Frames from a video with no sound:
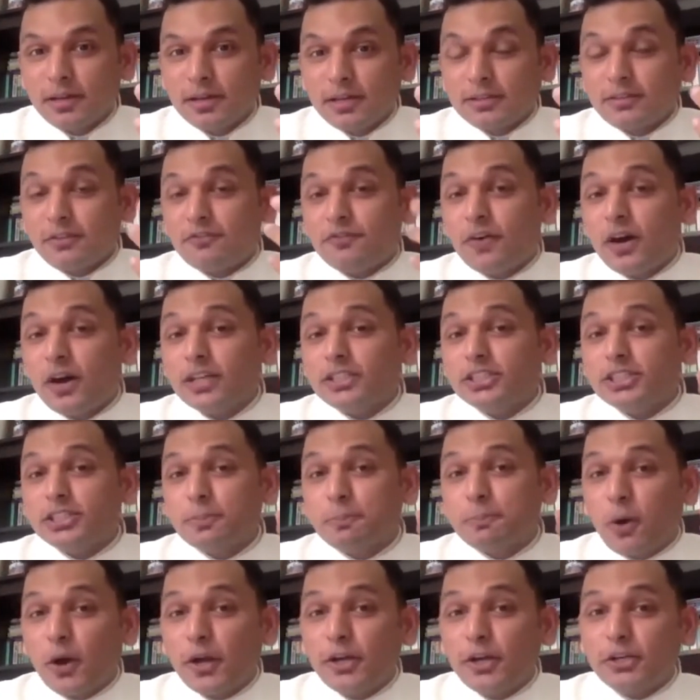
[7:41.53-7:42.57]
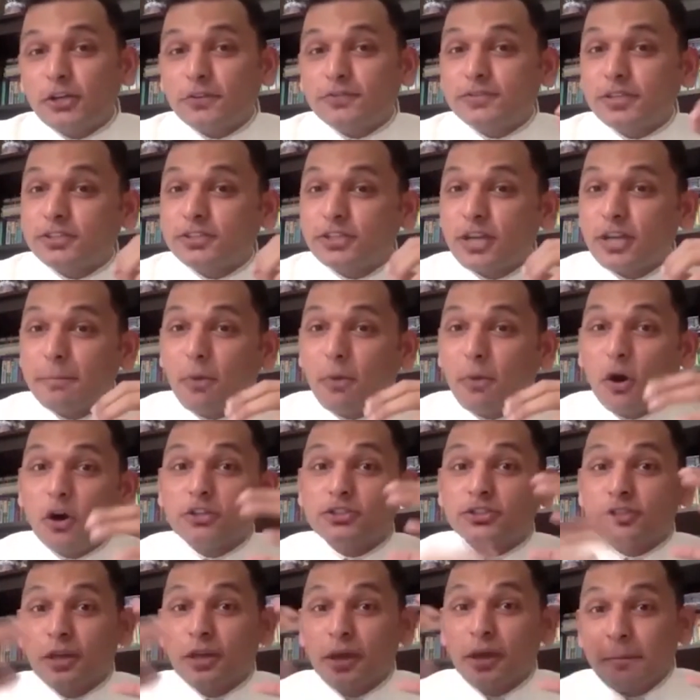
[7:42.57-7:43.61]
The first point of system was
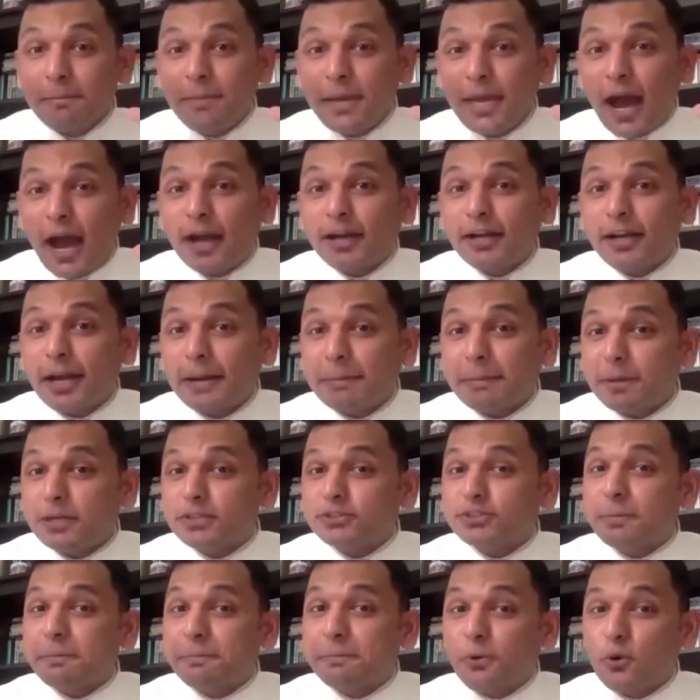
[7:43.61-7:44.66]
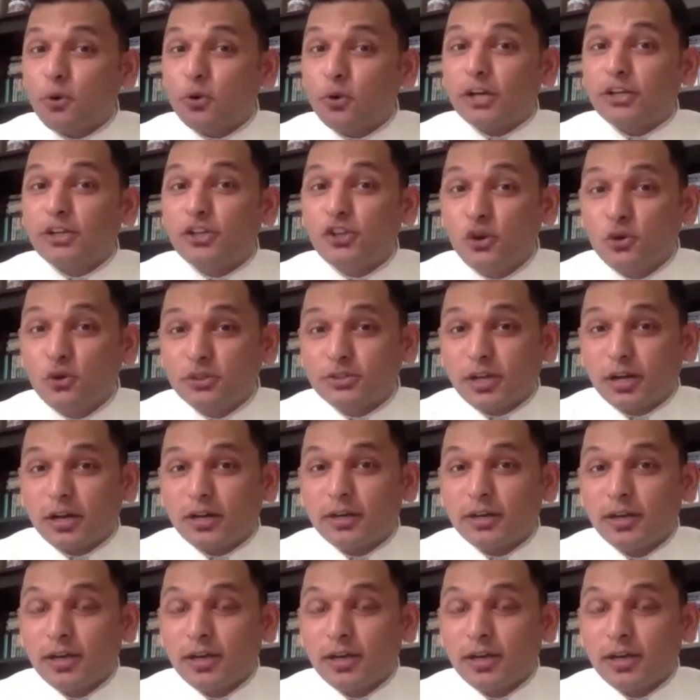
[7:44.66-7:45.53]
be 100% product user.